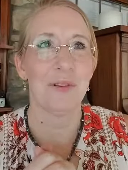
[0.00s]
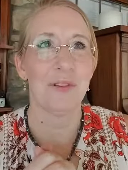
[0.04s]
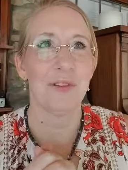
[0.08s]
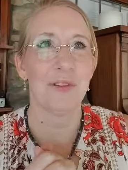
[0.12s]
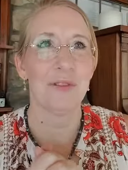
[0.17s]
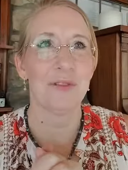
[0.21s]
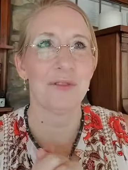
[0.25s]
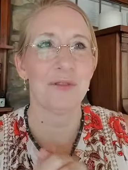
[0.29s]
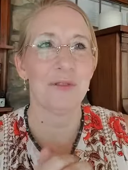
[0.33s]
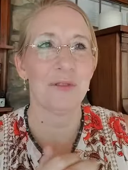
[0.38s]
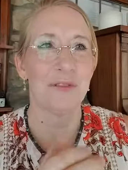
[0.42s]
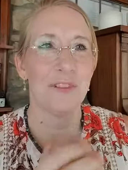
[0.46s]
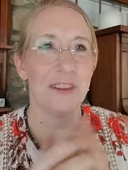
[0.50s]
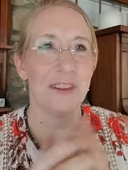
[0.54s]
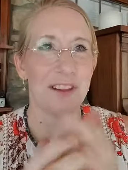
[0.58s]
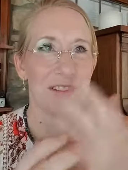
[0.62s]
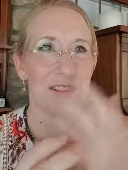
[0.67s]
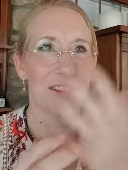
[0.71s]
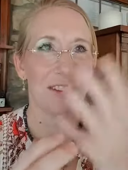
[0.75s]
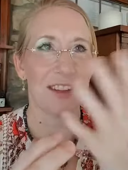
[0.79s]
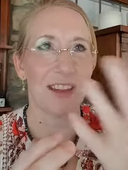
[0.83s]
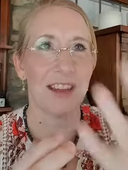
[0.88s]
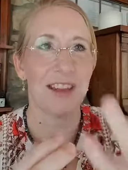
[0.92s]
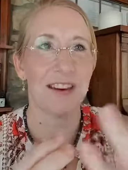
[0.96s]
Those who have
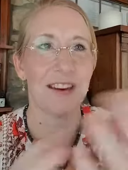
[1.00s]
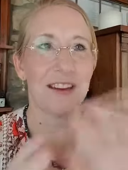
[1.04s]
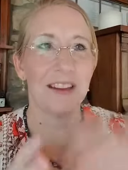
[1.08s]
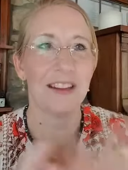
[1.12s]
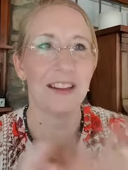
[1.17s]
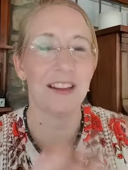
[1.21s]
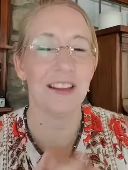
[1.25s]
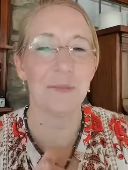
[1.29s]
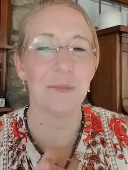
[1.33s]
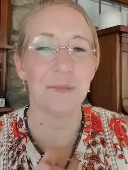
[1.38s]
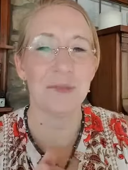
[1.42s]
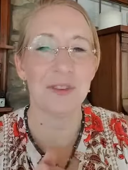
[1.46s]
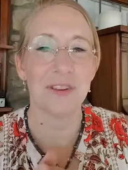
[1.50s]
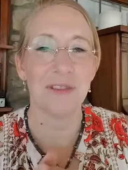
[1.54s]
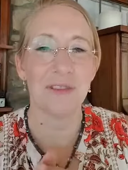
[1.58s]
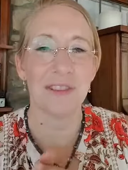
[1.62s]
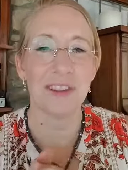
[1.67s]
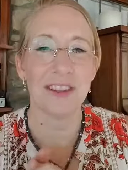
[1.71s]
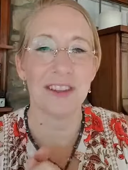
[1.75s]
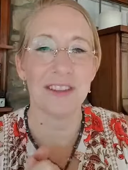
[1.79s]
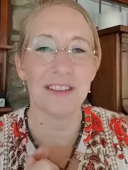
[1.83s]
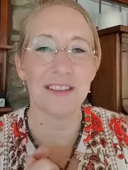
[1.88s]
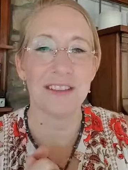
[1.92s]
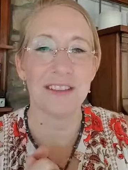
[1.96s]
actually gotten a glimpse of
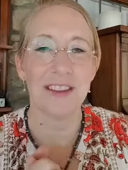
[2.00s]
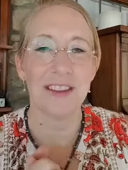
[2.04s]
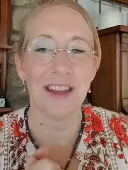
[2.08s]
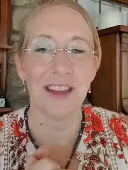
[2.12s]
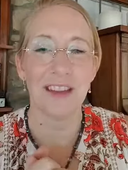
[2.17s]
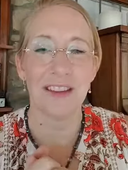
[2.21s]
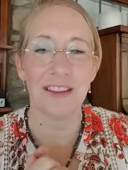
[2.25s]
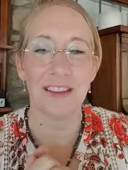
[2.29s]
this, they